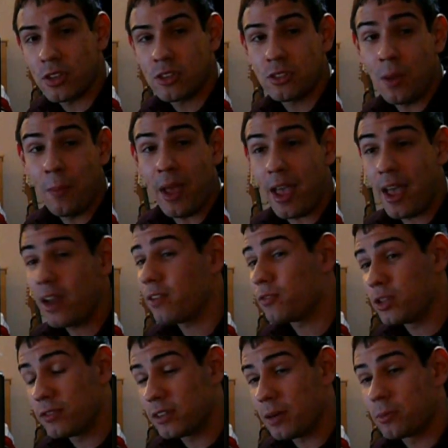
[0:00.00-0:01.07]
system, and if
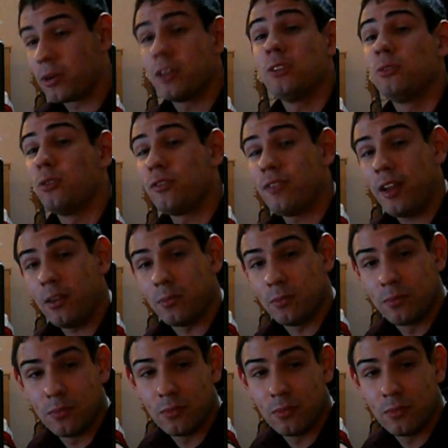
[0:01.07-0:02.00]
you even upgraded to a Phenom.